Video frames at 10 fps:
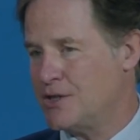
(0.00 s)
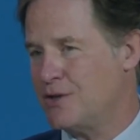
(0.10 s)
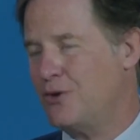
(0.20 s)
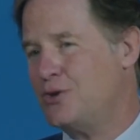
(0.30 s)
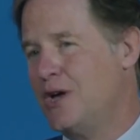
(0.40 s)
And
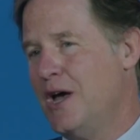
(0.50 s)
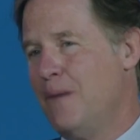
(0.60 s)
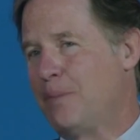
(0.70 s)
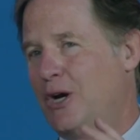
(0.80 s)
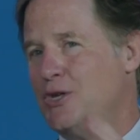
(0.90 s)
of course,
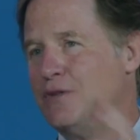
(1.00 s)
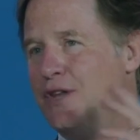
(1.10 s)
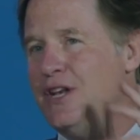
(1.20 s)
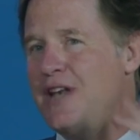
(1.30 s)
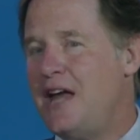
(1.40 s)
because of the
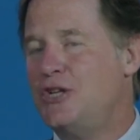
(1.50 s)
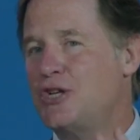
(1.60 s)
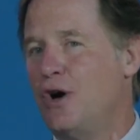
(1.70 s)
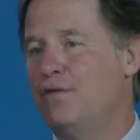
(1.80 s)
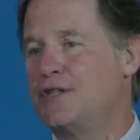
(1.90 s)
nature
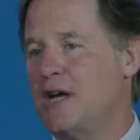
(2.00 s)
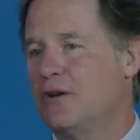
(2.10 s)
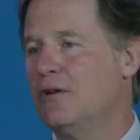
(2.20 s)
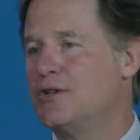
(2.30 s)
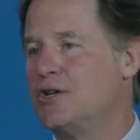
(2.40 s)
of the
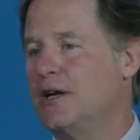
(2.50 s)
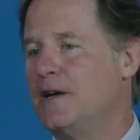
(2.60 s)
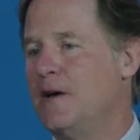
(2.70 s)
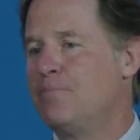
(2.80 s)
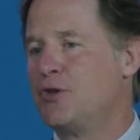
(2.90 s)
technology,
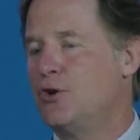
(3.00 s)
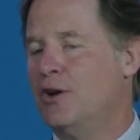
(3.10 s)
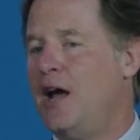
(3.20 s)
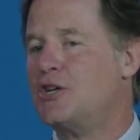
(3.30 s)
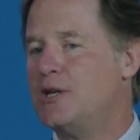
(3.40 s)
you can
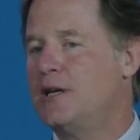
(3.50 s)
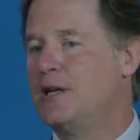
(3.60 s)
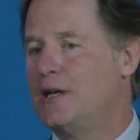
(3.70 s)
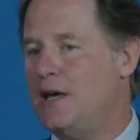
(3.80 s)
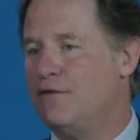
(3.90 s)
actually
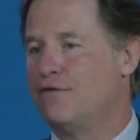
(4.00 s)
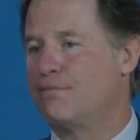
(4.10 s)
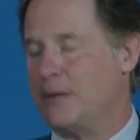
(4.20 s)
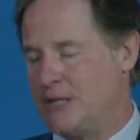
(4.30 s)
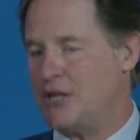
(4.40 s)
give,
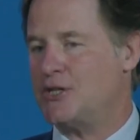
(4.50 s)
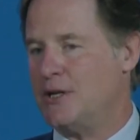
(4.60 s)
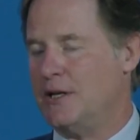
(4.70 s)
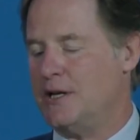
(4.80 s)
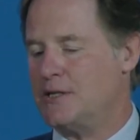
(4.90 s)
potentially
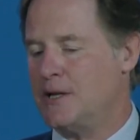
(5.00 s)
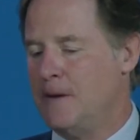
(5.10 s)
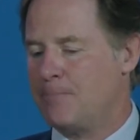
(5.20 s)
at least,